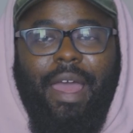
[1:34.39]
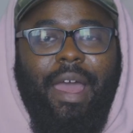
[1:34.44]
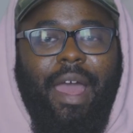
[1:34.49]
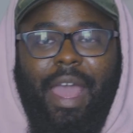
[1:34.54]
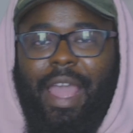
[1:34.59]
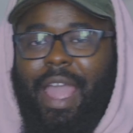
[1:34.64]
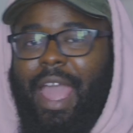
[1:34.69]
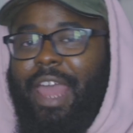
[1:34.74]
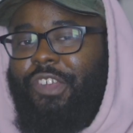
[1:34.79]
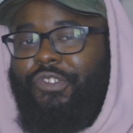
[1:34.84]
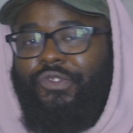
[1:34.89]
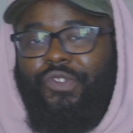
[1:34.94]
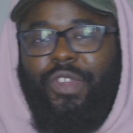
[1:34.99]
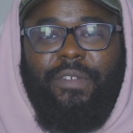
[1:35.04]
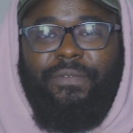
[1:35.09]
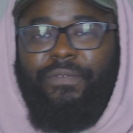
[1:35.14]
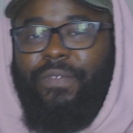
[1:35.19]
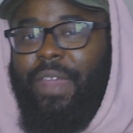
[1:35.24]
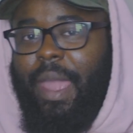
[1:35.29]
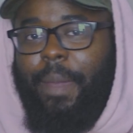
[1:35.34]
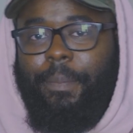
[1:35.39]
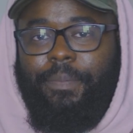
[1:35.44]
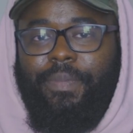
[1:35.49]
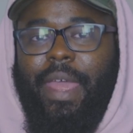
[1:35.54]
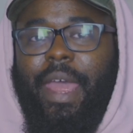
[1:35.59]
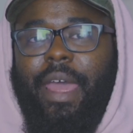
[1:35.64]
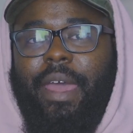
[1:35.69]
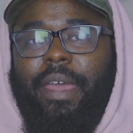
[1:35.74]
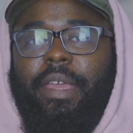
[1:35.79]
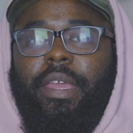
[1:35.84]
I gotta revamp
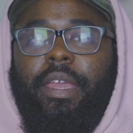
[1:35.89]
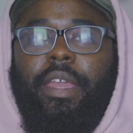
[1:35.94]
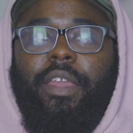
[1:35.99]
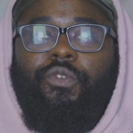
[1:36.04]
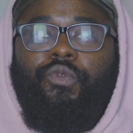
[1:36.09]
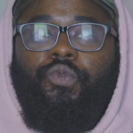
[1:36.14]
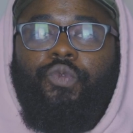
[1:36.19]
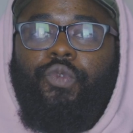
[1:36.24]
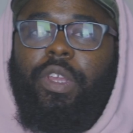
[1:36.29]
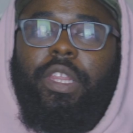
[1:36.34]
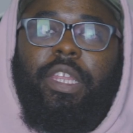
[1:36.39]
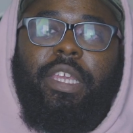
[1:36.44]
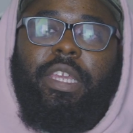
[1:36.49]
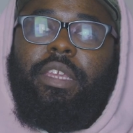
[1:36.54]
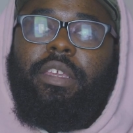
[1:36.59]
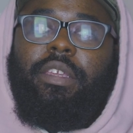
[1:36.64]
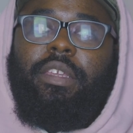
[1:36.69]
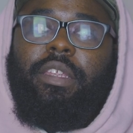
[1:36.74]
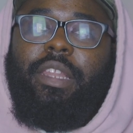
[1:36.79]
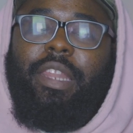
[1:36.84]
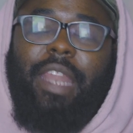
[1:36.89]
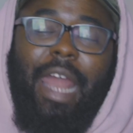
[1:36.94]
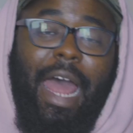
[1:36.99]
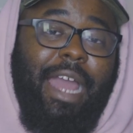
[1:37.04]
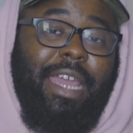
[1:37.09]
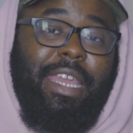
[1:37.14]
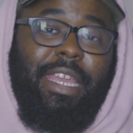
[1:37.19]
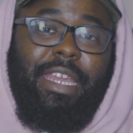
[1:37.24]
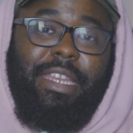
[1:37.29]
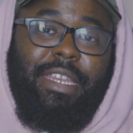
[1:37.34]
that and really
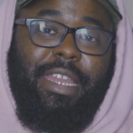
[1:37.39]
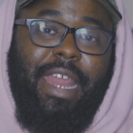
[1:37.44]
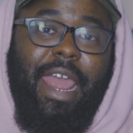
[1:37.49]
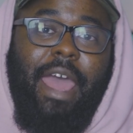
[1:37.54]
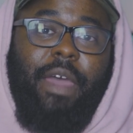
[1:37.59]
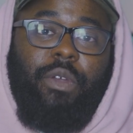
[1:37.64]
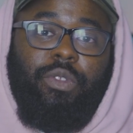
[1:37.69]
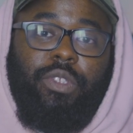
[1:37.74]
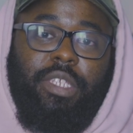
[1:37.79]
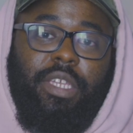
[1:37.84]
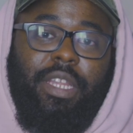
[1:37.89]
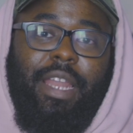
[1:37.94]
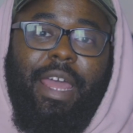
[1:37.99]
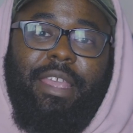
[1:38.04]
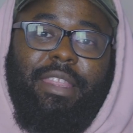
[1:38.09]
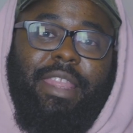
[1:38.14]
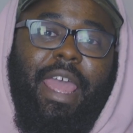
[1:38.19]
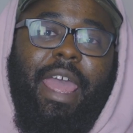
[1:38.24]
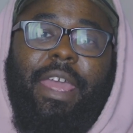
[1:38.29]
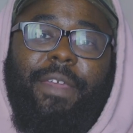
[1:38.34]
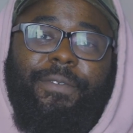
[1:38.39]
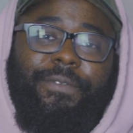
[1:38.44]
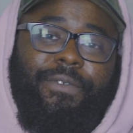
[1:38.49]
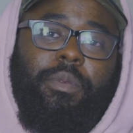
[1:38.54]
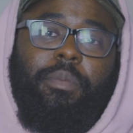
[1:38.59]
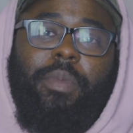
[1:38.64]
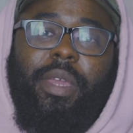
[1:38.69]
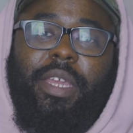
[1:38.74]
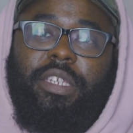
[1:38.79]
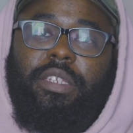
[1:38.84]
lock it down to like that
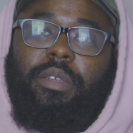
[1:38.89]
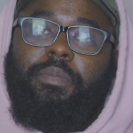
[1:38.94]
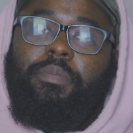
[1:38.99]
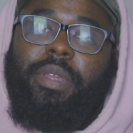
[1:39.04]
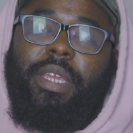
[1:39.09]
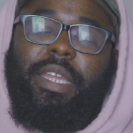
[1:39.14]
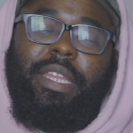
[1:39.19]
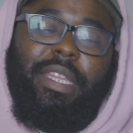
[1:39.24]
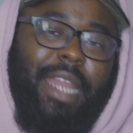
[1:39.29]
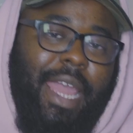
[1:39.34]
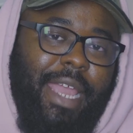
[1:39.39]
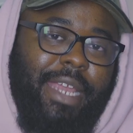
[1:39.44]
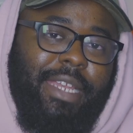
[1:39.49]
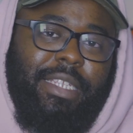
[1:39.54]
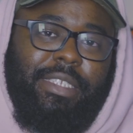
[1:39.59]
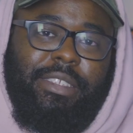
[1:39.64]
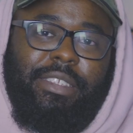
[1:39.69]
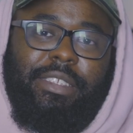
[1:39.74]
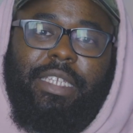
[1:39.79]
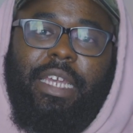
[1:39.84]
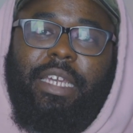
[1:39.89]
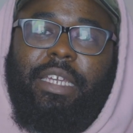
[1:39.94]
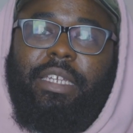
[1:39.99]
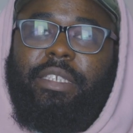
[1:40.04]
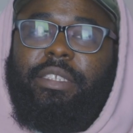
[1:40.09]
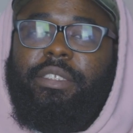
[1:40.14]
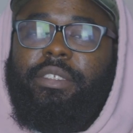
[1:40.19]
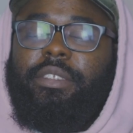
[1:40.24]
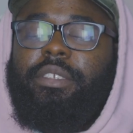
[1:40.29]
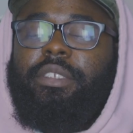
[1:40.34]
information being 90
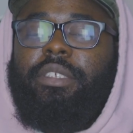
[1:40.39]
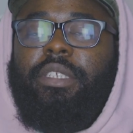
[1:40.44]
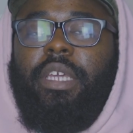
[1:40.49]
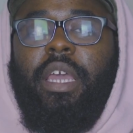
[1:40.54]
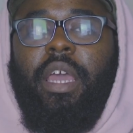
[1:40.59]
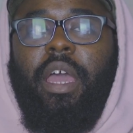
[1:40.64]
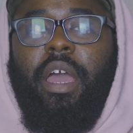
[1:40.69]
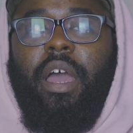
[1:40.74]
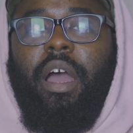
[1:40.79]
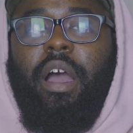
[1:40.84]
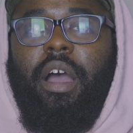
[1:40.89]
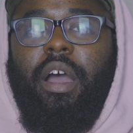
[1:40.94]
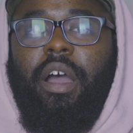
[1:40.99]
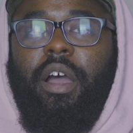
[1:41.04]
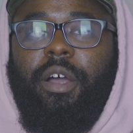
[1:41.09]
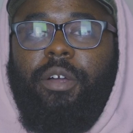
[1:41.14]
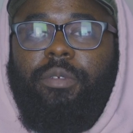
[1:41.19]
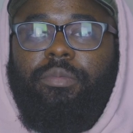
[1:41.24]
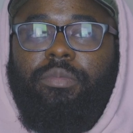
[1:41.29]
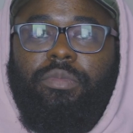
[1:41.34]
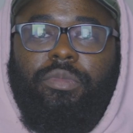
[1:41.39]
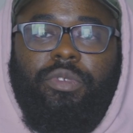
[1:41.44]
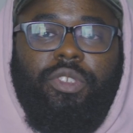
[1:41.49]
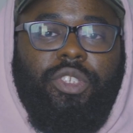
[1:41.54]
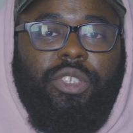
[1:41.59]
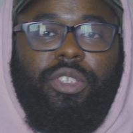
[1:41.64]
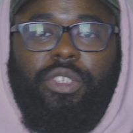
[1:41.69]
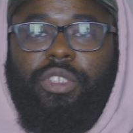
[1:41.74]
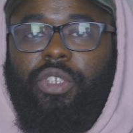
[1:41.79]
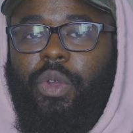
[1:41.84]
seconds,
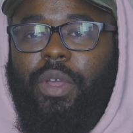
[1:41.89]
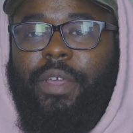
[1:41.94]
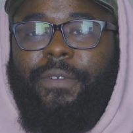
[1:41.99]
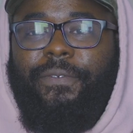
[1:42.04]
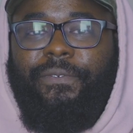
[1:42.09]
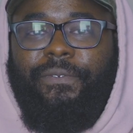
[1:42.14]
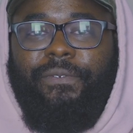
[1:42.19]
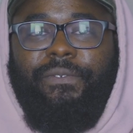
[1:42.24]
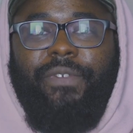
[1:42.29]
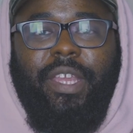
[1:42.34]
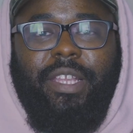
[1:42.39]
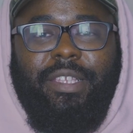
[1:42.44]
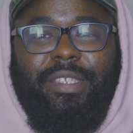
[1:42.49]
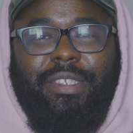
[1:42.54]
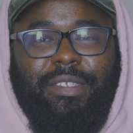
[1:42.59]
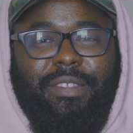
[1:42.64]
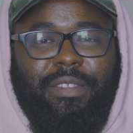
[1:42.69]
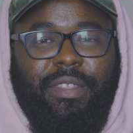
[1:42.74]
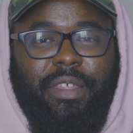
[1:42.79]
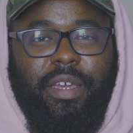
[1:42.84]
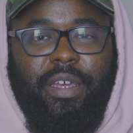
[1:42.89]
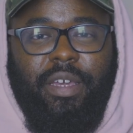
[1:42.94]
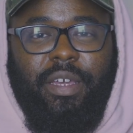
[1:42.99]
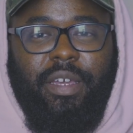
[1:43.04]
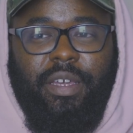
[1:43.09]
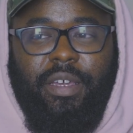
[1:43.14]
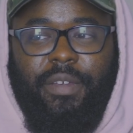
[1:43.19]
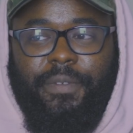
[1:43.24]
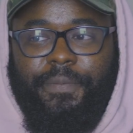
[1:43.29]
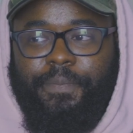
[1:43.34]
just so it fits
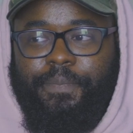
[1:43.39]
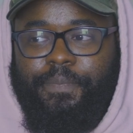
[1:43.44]
the